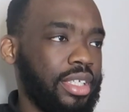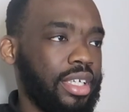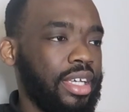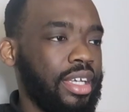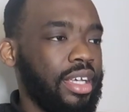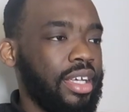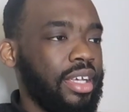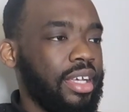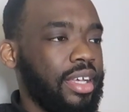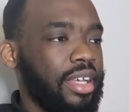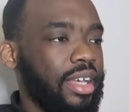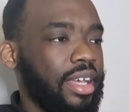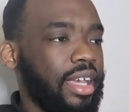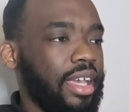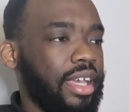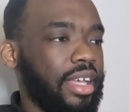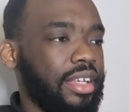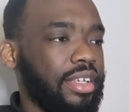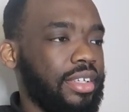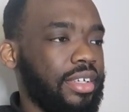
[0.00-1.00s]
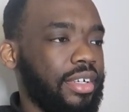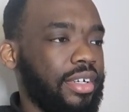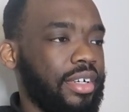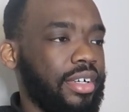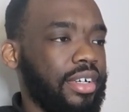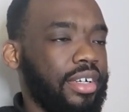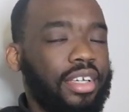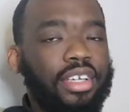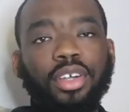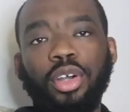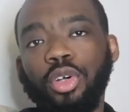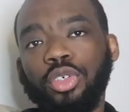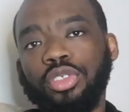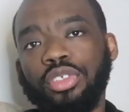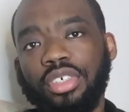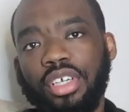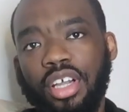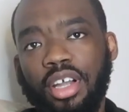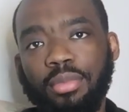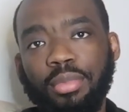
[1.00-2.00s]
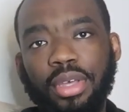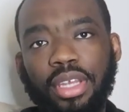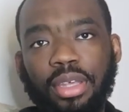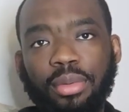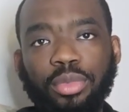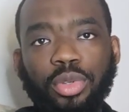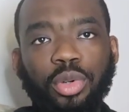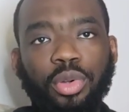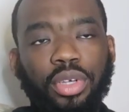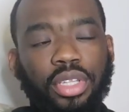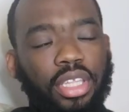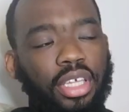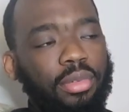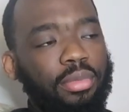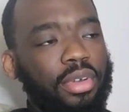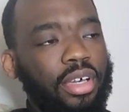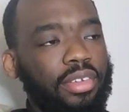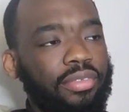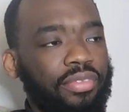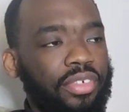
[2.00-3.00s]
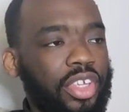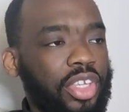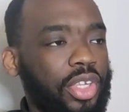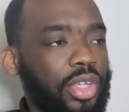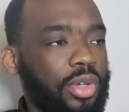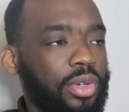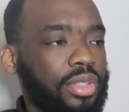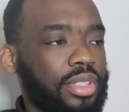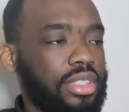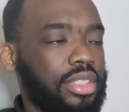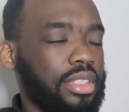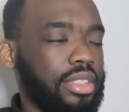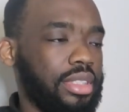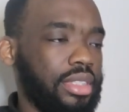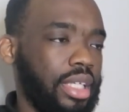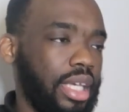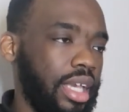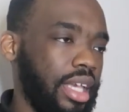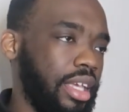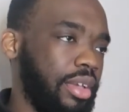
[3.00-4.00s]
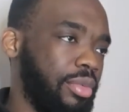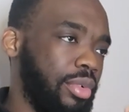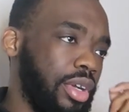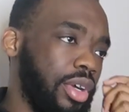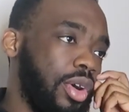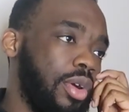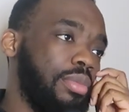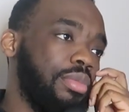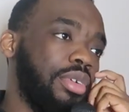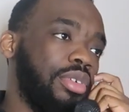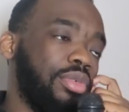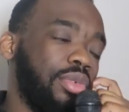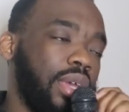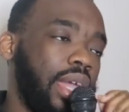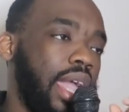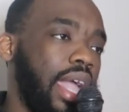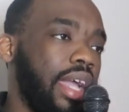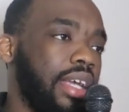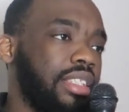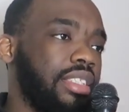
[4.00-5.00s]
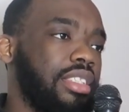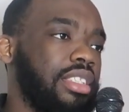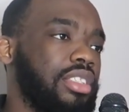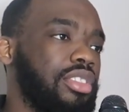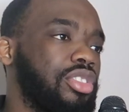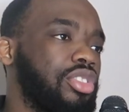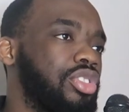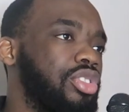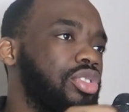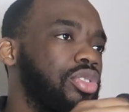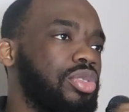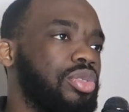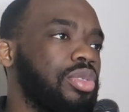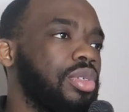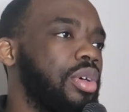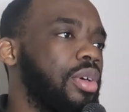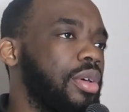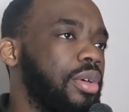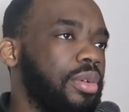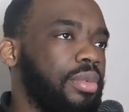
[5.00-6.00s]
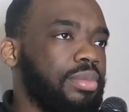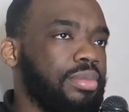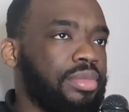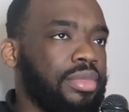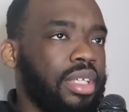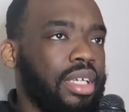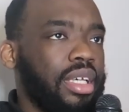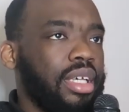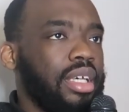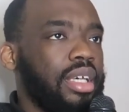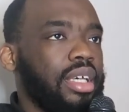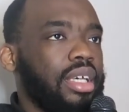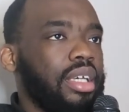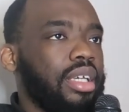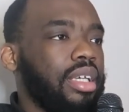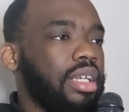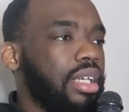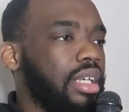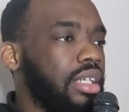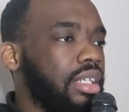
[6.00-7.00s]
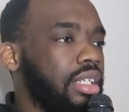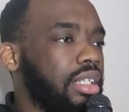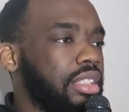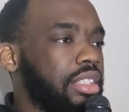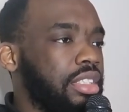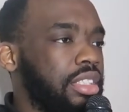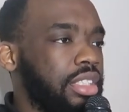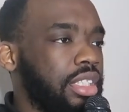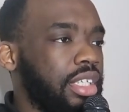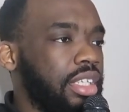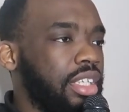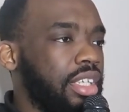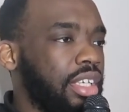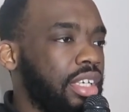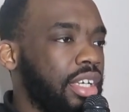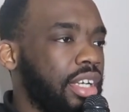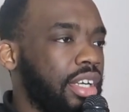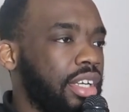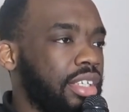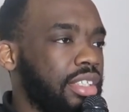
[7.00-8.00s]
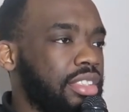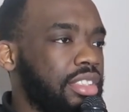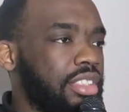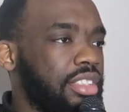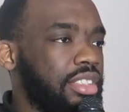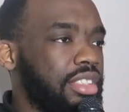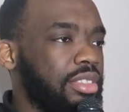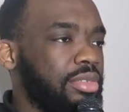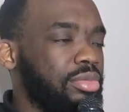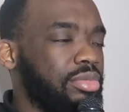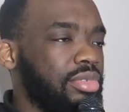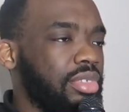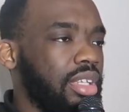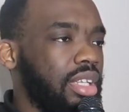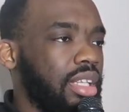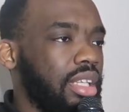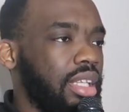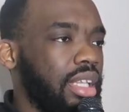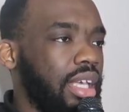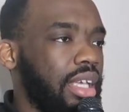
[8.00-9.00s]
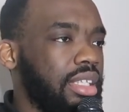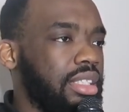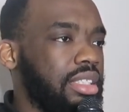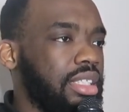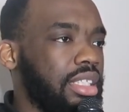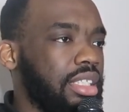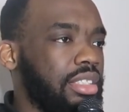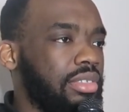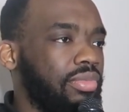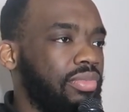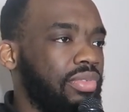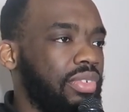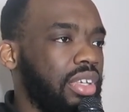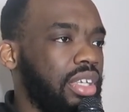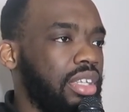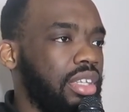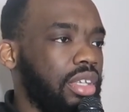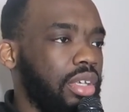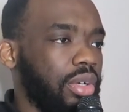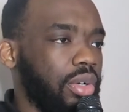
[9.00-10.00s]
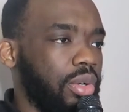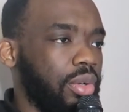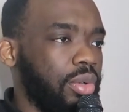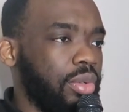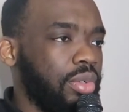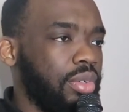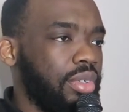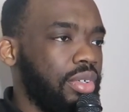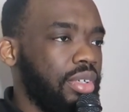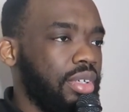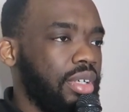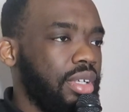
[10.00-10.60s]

it, and also comment, let me know what you think about the video. Today we're gonna be reacting to Jidion's latest video,